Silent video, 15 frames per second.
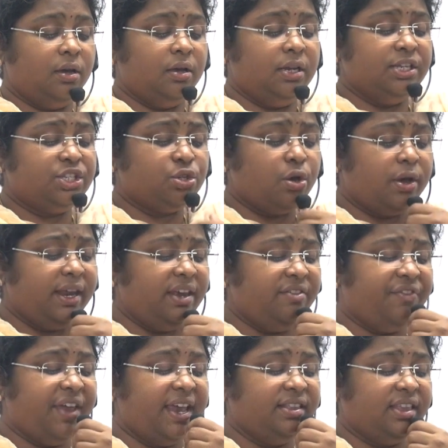
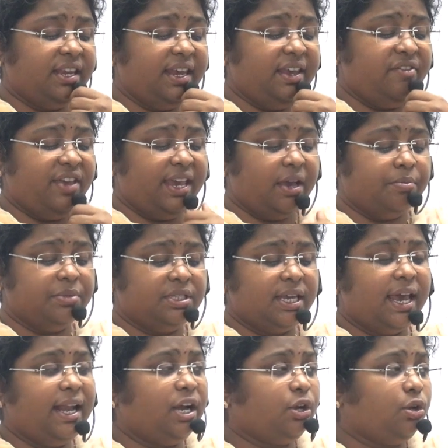restoring faith in EVMs,
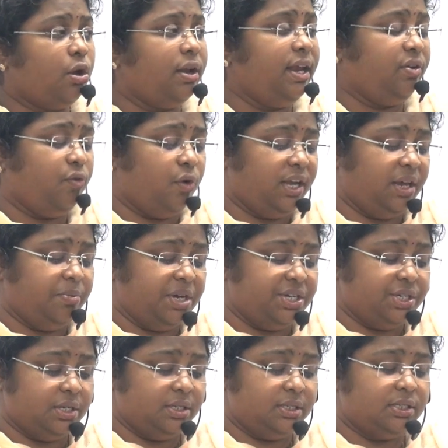electronic voting
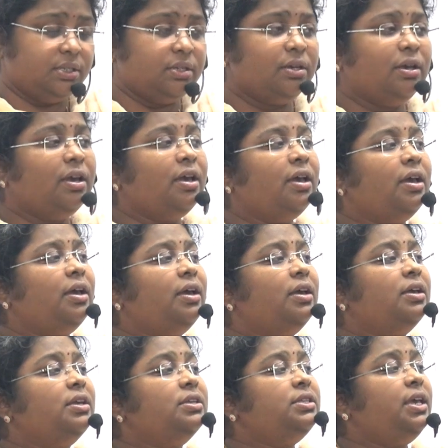machines.
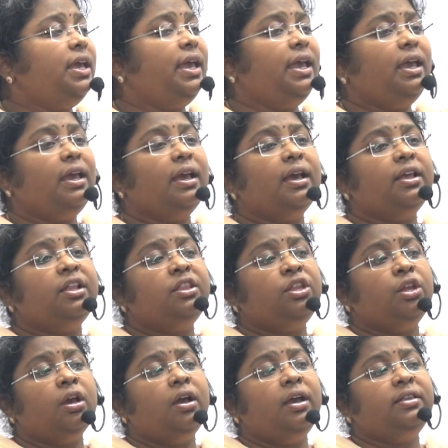See,
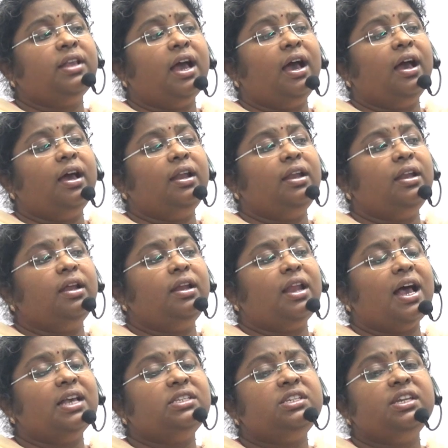in the
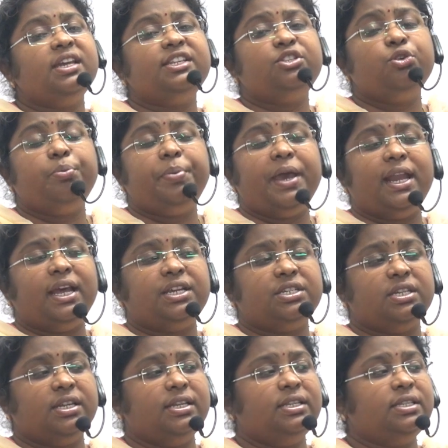last year's UP
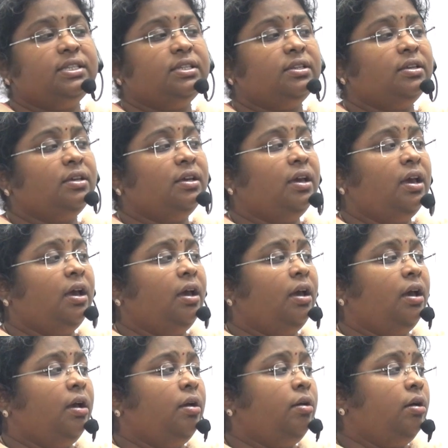elections
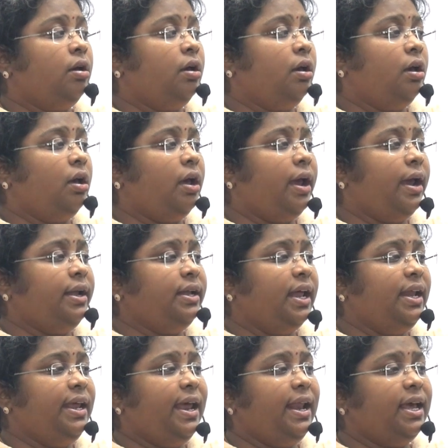and
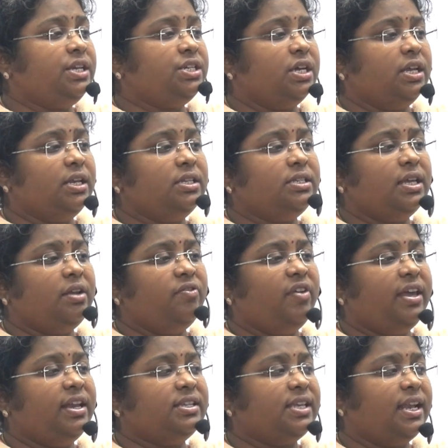Delhi elections and
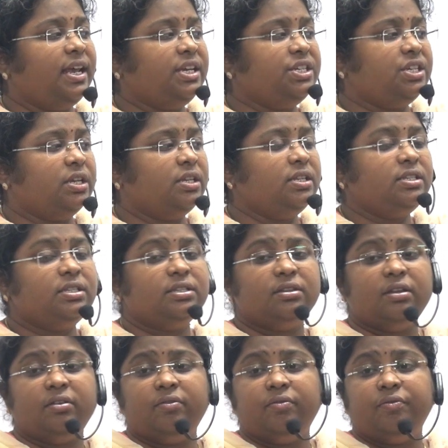various elections,
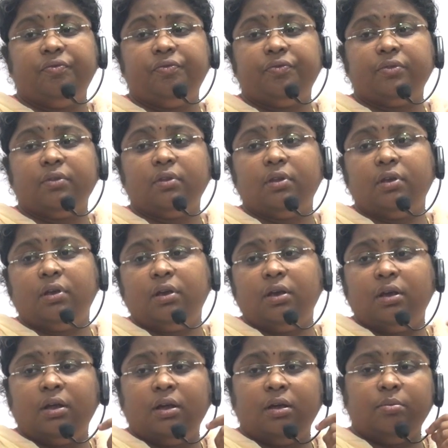
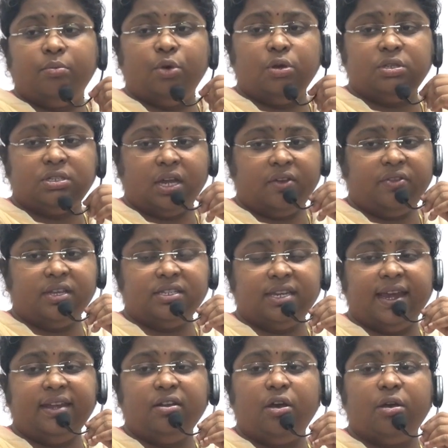most of the
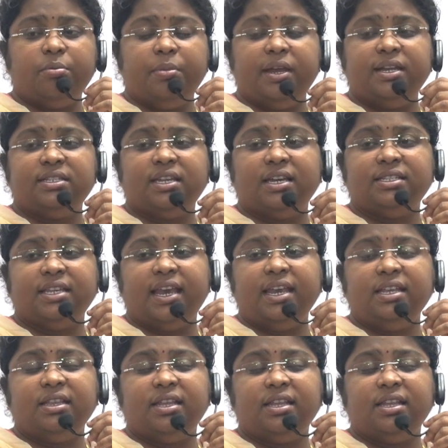state governments are saying